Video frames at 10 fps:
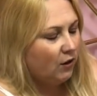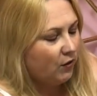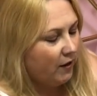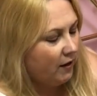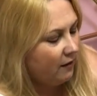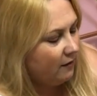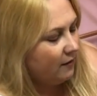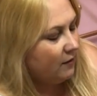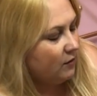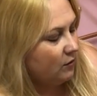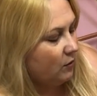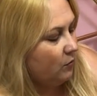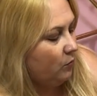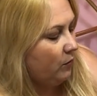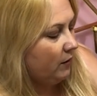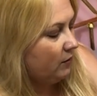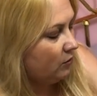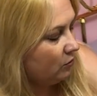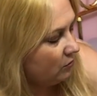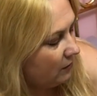On there, so we need
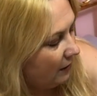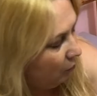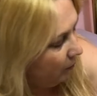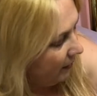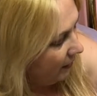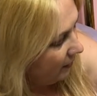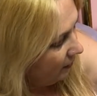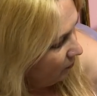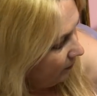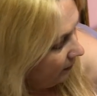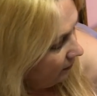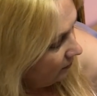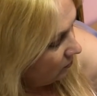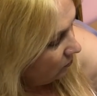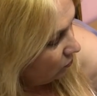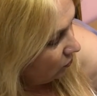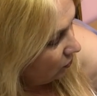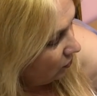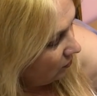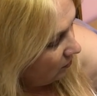to just help it out a little bit. So I'm just
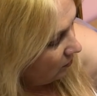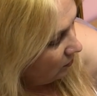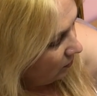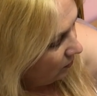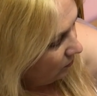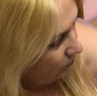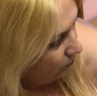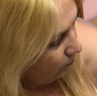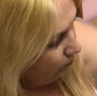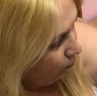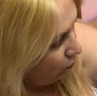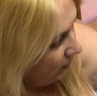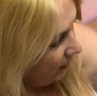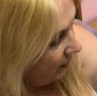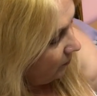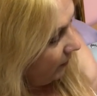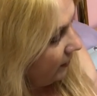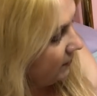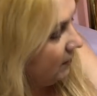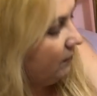gonna push it in a
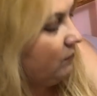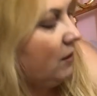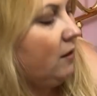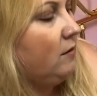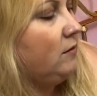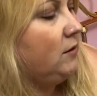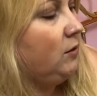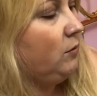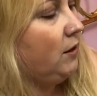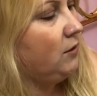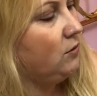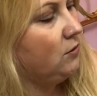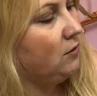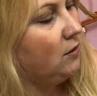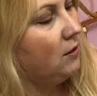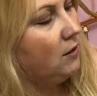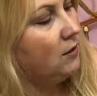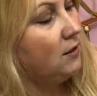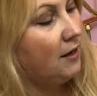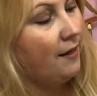bit, see what that does.
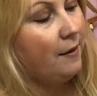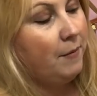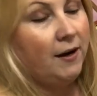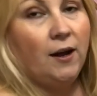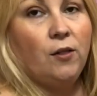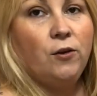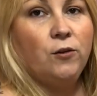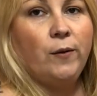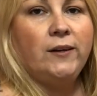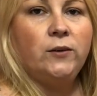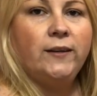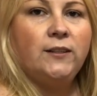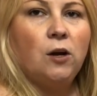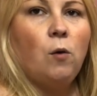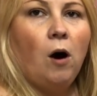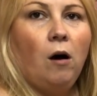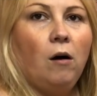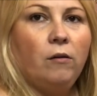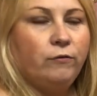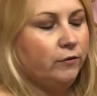See, now that made it go the other way, so I need to go
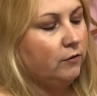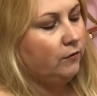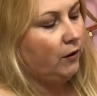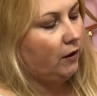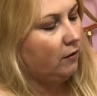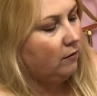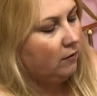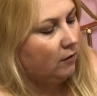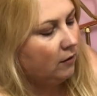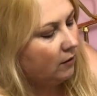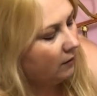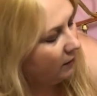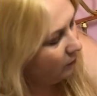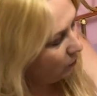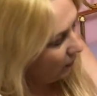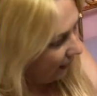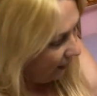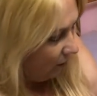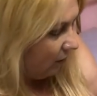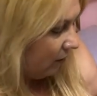half that. I need to pull it
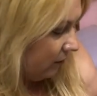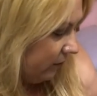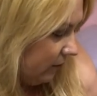out half.